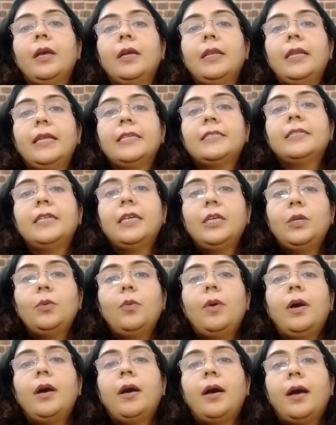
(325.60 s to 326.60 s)
Let us say
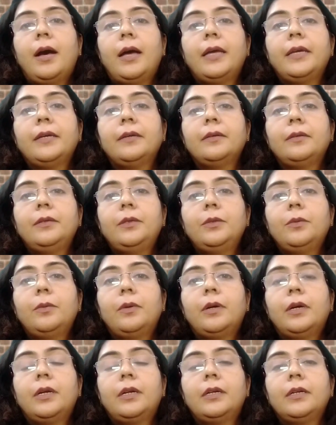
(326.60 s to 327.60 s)
you
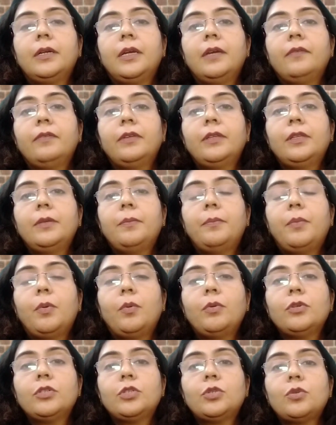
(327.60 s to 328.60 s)
are given the
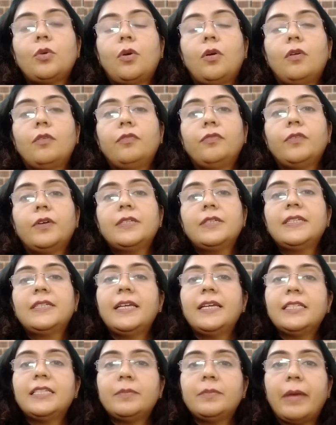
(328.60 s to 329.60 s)
post of a
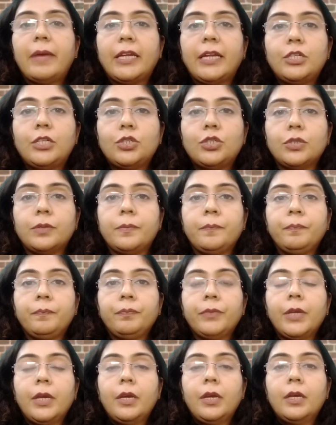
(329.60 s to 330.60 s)
sales manager.
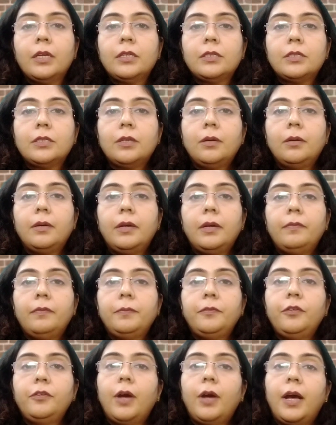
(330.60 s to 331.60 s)
So,
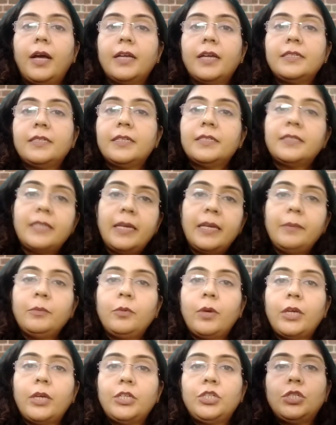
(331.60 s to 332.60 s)
if you ask the same
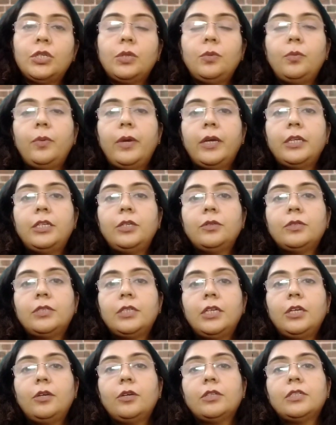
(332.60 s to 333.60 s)
question, where do you
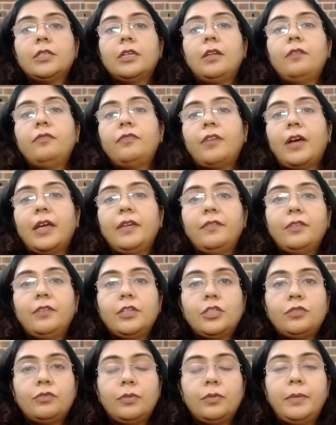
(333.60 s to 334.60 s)
see yourself 5
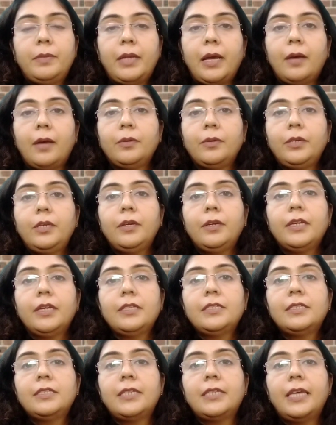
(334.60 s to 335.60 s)
years from now, you
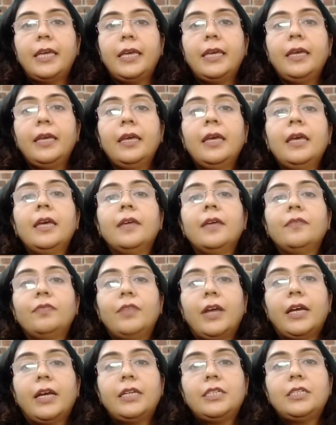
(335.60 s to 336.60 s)
can say
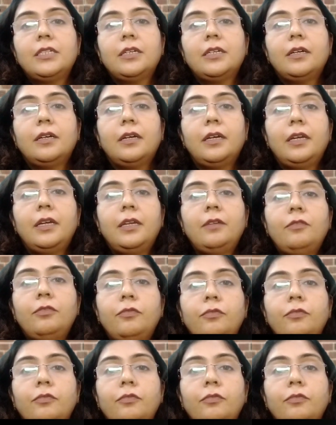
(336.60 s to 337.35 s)
that in